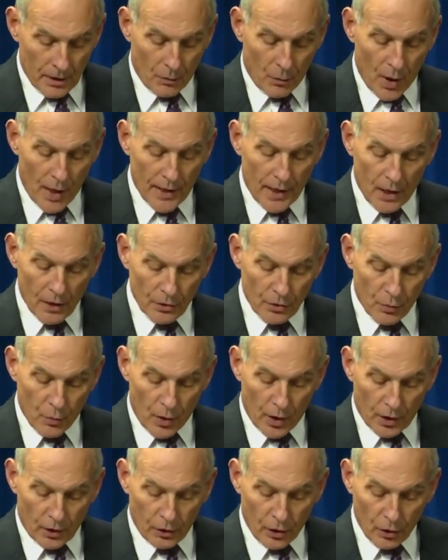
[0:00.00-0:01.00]
The White House
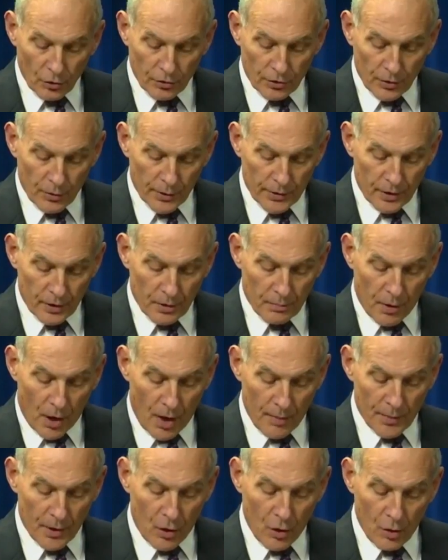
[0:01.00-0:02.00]
worked closely with the
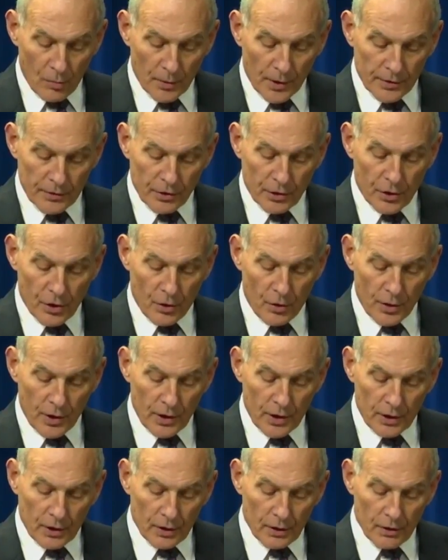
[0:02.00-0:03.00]
Department of Homeland
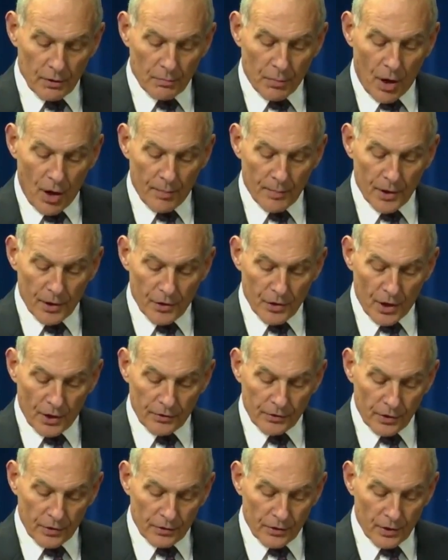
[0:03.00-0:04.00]
Security, the Department of
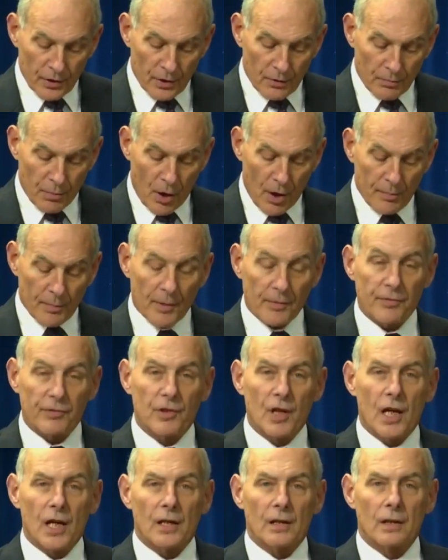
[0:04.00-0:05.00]
Justice, and the Department of
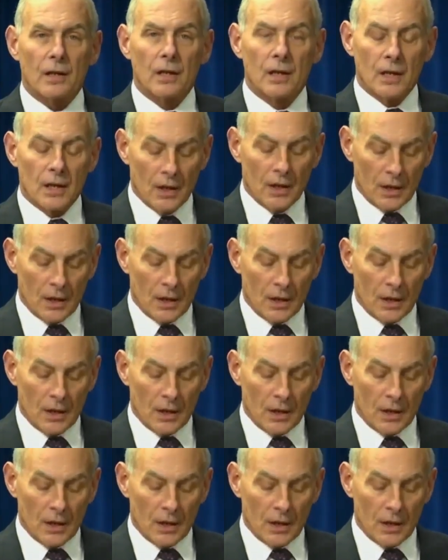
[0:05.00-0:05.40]
State